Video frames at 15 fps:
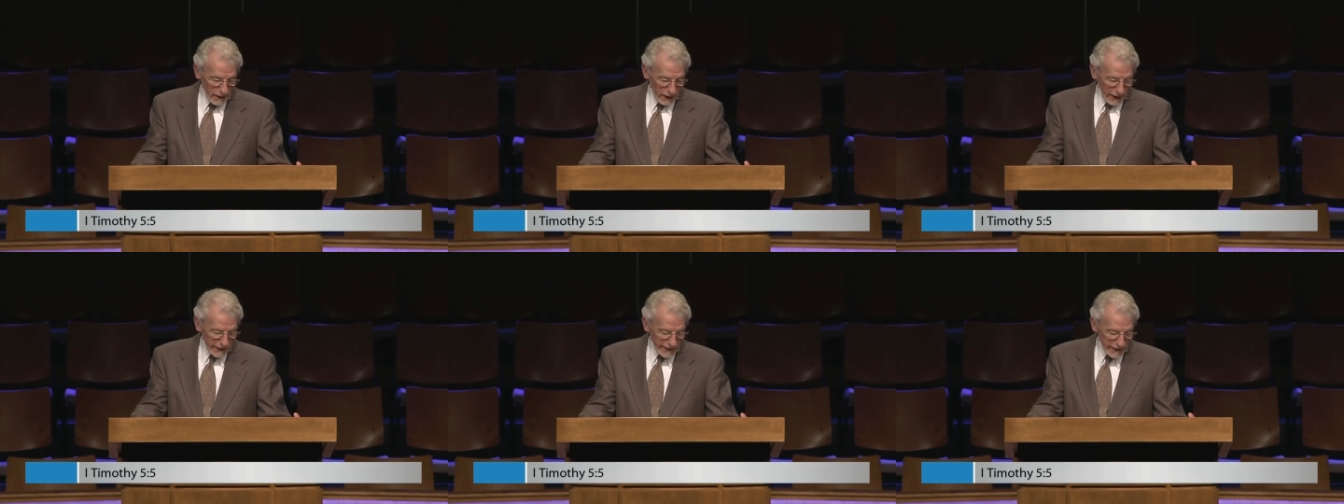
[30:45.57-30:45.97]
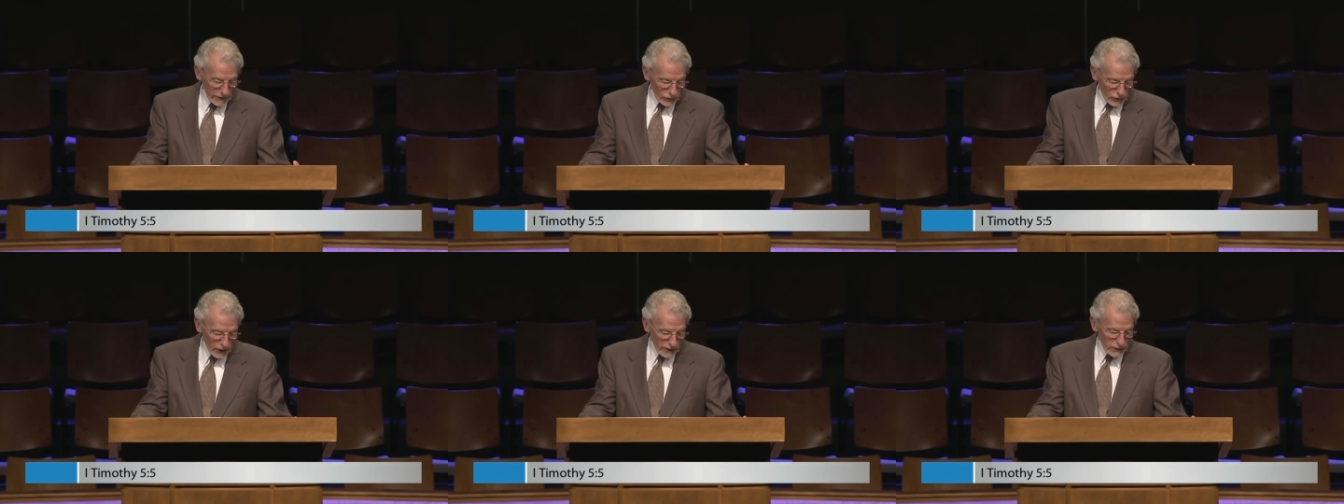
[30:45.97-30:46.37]
and
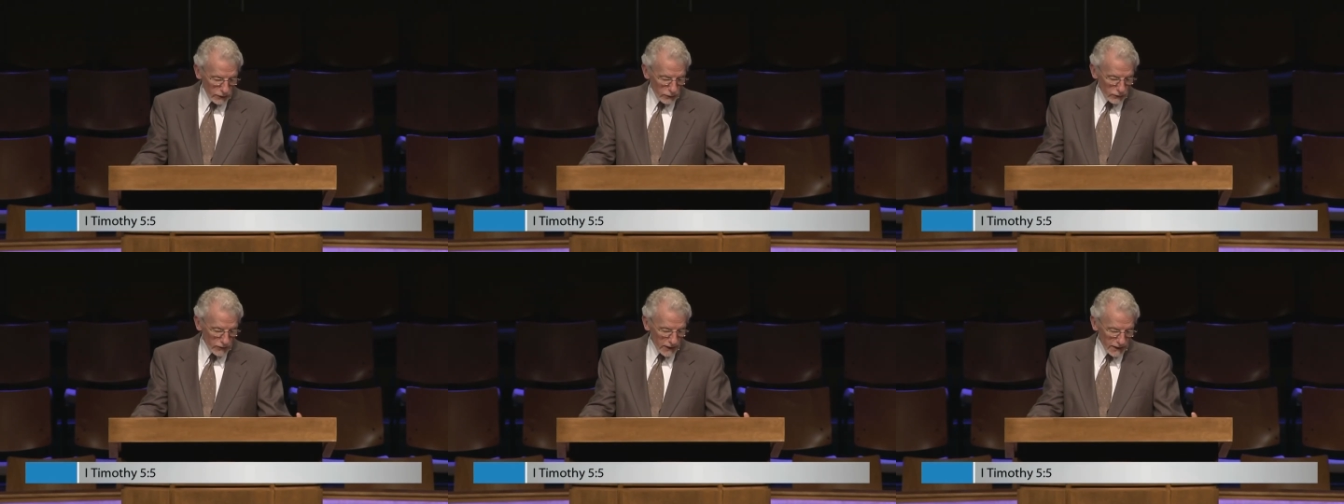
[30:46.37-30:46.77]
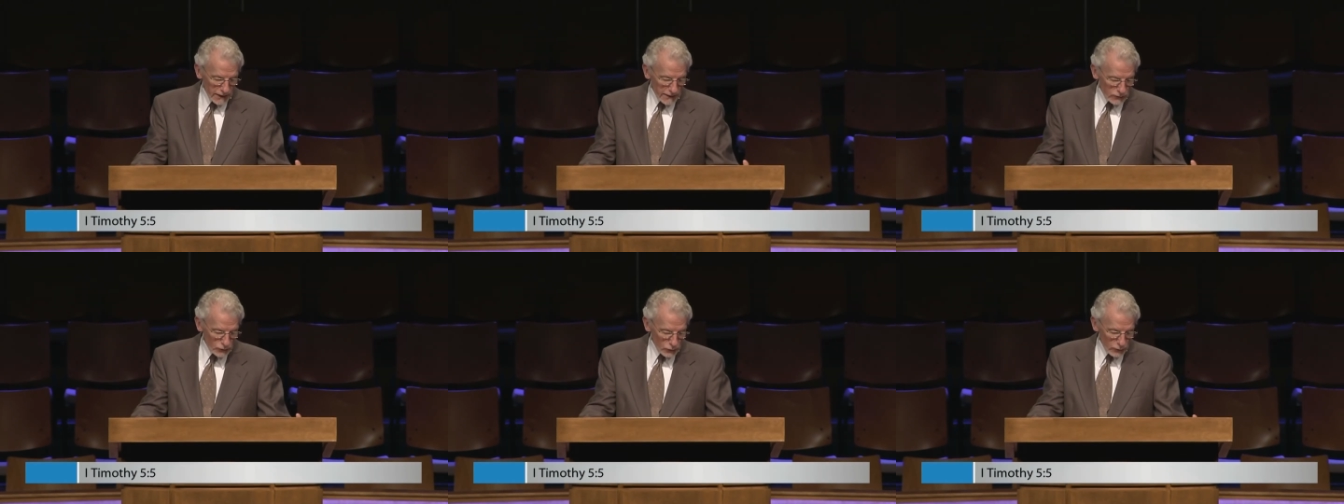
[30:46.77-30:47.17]
continues in
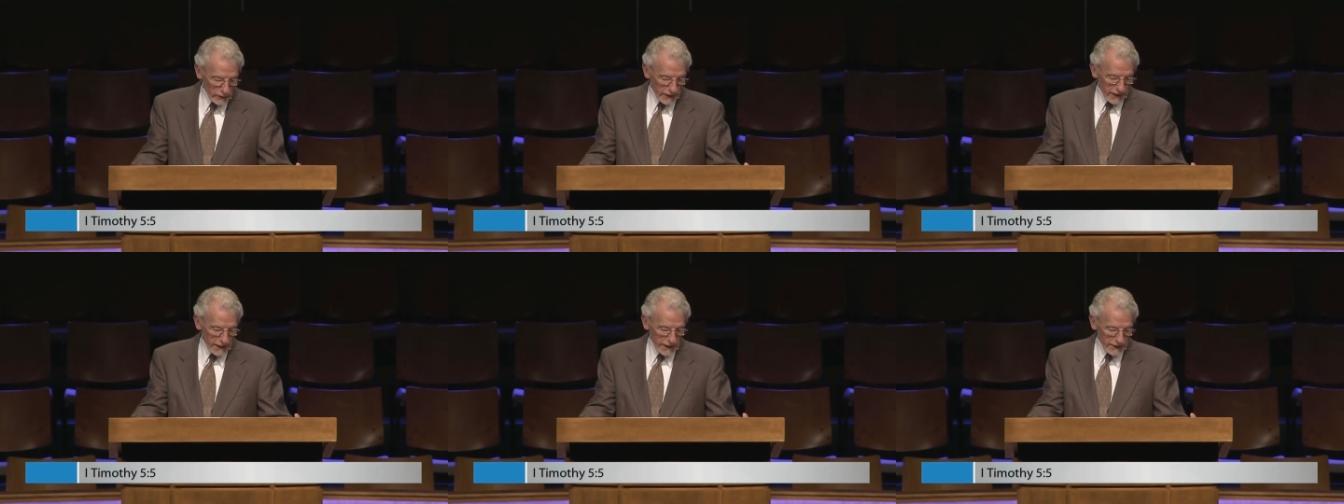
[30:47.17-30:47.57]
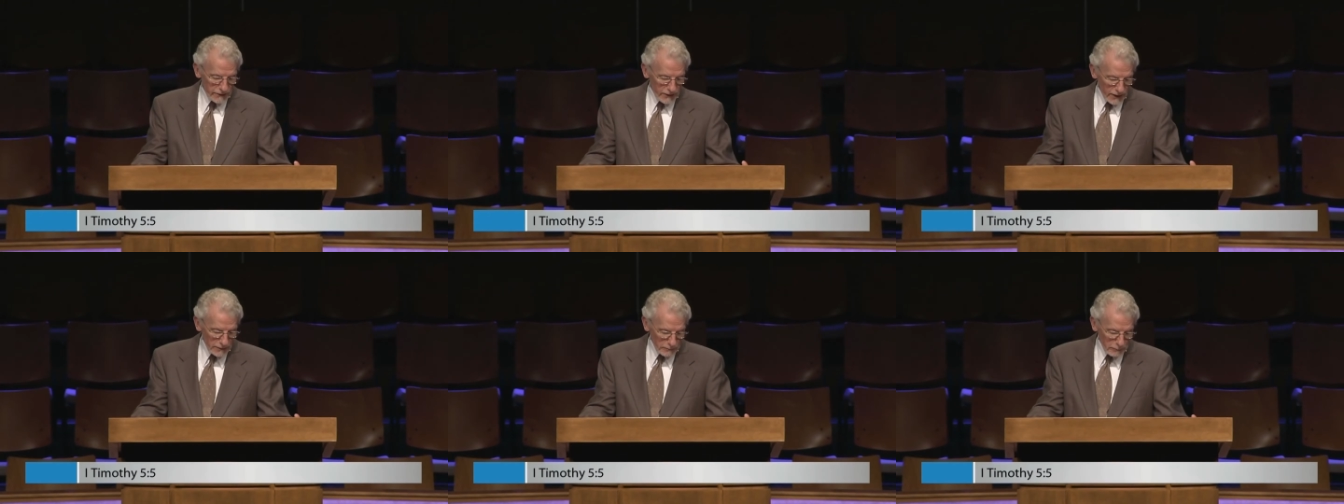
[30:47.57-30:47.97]
entreaties
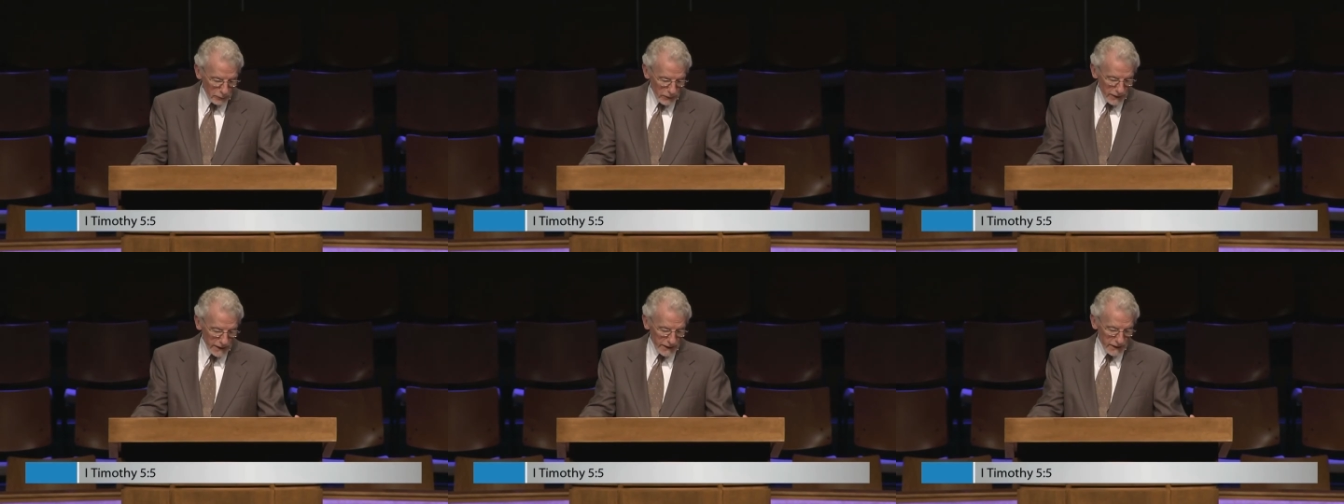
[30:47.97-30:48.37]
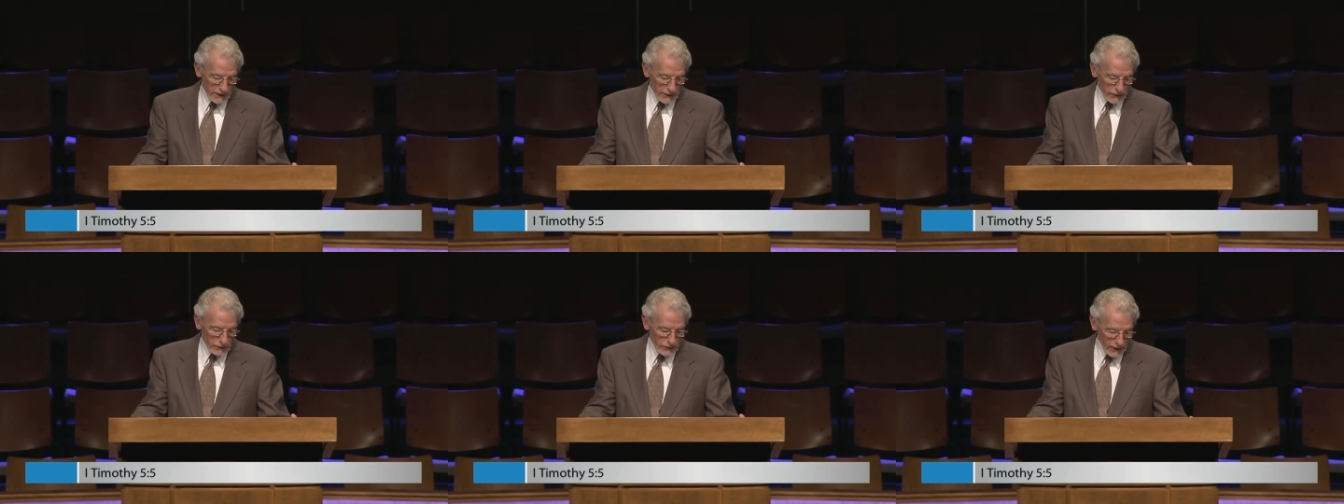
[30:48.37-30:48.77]
and
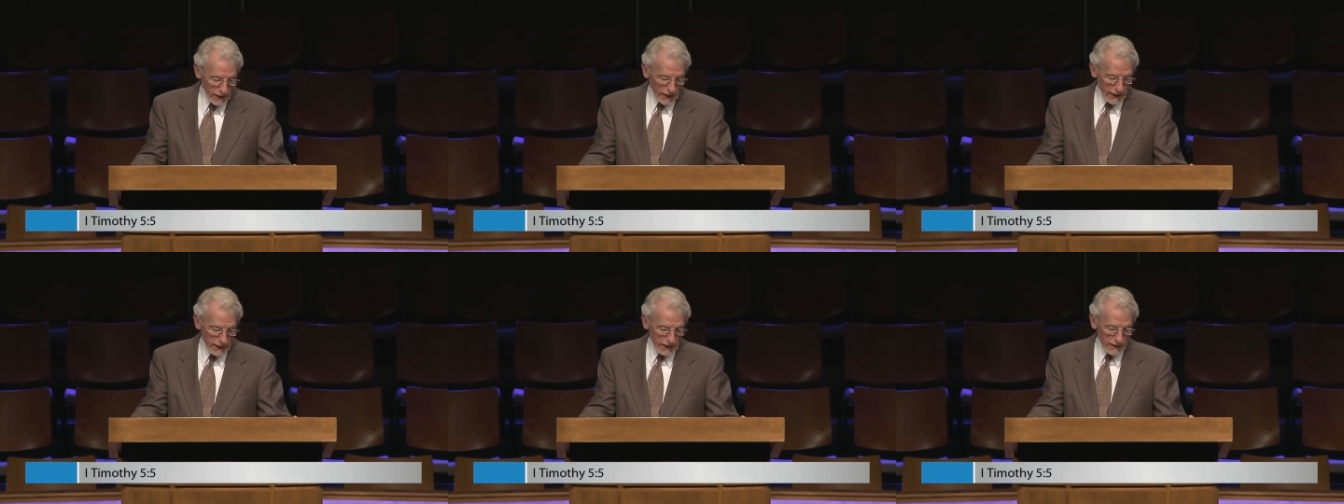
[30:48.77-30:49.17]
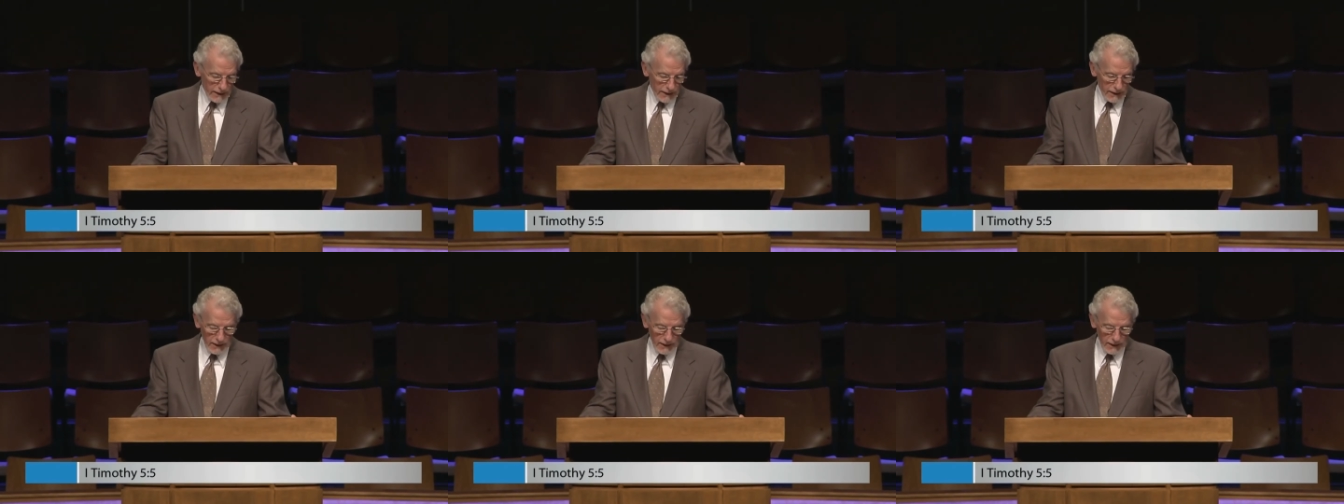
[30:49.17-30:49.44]
prayers night